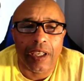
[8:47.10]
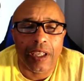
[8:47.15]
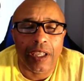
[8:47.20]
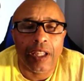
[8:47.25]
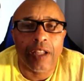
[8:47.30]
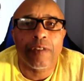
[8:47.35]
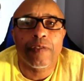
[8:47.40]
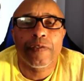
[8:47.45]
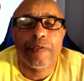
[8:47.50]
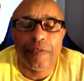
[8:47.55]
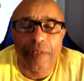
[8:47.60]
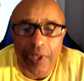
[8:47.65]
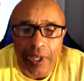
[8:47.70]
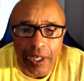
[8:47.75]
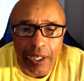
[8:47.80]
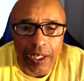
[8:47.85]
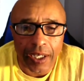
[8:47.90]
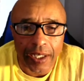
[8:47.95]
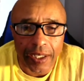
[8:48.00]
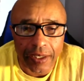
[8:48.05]

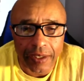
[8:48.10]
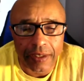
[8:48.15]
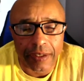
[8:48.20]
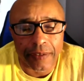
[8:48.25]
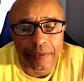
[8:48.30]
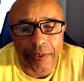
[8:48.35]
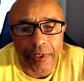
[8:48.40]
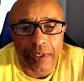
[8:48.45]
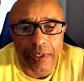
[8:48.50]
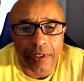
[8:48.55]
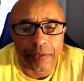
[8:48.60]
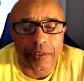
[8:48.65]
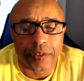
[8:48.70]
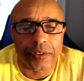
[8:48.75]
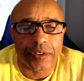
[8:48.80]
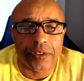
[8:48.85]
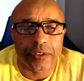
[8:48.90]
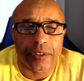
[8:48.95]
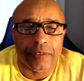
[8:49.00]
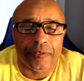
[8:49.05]
Elfline, if I can
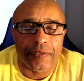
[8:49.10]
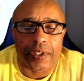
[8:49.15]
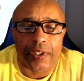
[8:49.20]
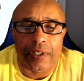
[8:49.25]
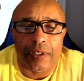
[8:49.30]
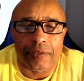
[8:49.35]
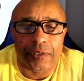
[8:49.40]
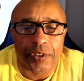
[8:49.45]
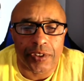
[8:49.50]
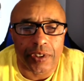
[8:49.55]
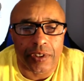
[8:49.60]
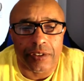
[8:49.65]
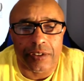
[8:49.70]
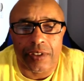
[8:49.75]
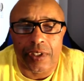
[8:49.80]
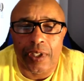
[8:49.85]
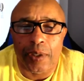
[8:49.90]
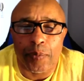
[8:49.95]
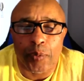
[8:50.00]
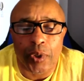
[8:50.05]
ever say
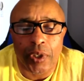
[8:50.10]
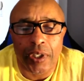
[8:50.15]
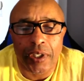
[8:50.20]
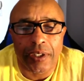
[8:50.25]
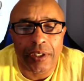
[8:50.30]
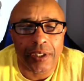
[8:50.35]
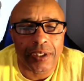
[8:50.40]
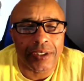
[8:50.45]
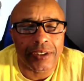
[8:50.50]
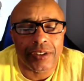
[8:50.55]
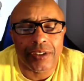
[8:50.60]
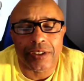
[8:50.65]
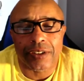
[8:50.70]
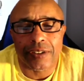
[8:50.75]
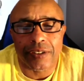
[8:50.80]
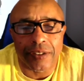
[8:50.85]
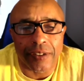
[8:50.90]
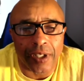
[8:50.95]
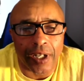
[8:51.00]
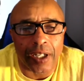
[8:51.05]
his name right, he's
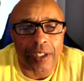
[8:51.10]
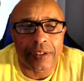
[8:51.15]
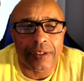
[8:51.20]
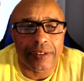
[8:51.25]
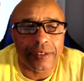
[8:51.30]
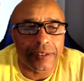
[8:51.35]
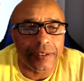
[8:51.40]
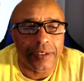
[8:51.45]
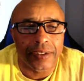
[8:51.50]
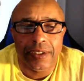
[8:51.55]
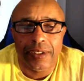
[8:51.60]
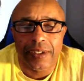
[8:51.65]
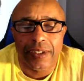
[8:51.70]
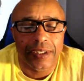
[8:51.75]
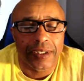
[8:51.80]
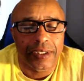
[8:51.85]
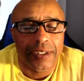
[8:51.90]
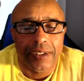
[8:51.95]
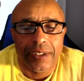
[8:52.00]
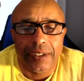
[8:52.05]
just not
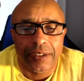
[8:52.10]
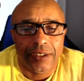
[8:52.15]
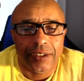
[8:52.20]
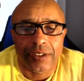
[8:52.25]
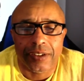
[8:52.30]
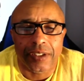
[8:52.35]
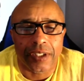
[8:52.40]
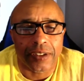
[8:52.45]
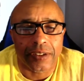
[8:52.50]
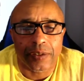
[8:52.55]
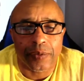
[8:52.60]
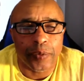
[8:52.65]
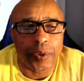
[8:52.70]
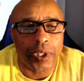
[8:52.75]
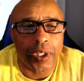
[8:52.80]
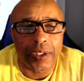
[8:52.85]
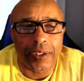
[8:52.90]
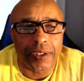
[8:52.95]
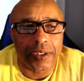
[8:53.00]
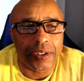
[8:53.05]
the
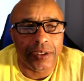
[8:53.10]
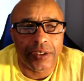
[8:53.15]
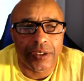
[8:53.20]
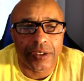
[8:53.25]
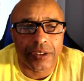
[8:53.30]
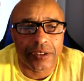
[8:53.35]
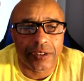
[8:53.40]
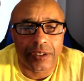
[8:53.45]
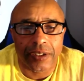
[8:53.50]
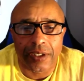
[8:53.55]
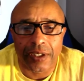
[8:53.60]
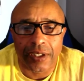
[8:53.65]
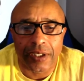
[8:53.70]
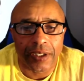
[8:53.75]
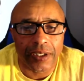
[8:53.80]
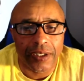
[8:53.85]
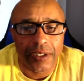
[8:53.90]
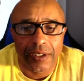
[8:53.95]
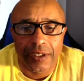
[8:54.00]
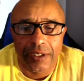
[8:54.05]
one. He just
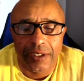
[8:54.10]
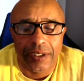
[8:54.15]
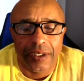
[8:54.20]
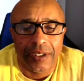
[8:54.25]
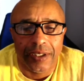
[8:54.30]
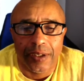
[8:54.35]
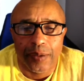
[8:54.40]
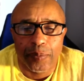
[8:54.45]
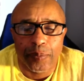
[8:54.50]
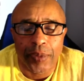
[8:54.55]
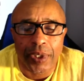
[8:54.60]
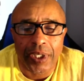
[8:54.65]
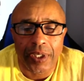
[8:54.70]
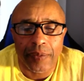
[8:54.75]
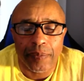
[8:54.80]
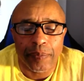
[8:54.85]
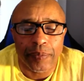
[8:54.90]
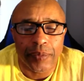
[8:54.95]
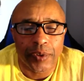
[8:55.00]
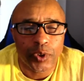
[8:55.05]

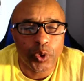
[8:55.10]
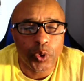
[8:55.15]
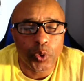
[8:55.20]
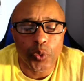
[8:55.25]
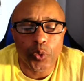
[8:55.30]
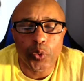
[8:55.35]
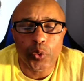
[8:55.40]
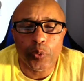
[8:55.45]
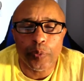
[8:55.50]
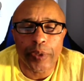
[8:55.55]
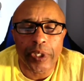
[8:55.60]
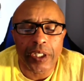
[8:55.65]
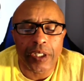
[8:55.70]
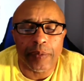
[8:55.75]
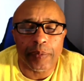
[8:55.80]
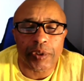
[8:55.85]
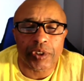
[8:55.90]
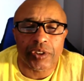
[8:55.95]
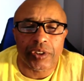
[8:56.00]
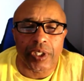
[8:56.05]
made too
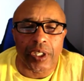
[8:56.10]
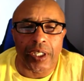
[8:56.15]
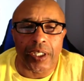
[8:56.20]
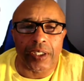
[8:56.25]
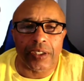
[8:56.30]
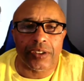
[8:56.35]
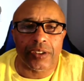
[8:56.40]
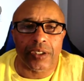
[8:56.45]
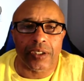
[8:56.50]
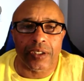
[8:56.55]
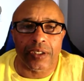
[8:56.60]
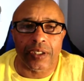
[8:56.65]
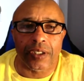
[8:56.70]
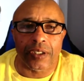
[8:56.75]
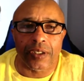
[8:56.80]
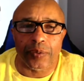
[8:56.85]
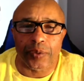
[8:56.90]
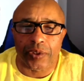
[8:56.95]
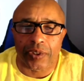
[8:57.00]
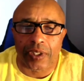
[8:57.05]
many mistakes, and
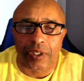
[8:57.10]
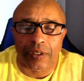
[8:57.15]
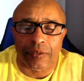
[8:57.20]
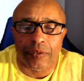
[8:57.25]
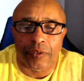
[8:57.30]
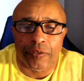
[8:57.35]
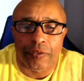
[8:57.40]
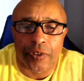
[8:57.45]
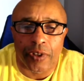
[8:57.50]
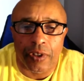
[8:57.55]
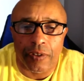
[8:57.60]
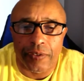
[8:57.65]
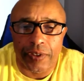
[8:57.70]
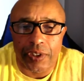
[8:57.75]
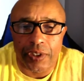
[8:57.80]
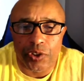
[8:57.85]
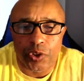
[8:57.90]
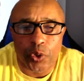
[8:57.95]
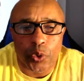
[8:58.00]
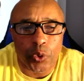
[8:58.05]
he was like a
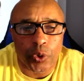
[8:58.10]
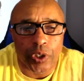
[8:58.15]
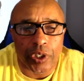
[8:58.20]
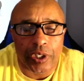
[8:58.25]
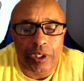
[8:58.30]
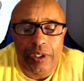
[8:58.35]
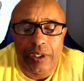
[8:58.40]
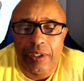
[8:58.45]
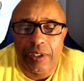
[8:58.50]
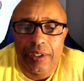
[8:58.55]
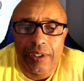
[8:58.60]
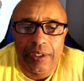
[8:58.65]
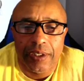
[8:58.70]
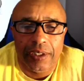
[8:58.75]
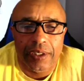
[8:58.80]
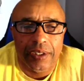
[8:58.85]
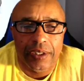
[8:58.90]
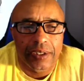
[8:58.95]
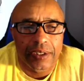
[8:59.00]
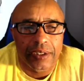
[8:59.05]
revolving door,
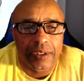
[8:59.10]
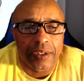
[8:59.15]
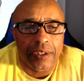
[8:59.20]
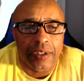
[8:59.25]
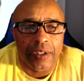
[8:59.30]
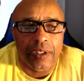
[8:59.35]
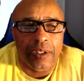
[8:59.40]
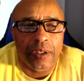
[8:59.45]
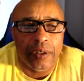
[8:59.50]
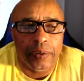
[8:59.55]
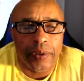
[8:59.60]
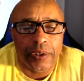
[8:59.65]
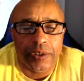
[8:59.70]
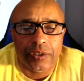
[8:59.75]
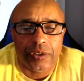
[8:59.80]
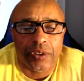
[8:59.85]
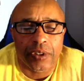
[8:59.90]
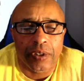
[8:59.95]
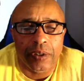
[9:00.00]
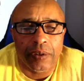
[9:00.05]

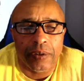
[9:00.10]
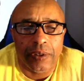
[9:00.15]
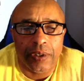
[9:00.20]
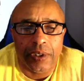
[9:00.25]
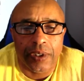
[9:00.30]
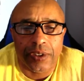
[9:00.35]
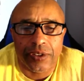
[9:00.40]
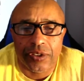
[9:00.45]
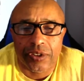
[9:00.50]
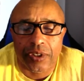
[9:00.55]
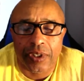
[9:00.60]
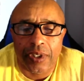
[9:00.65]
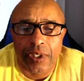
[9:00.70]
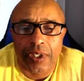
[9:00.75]
And so let's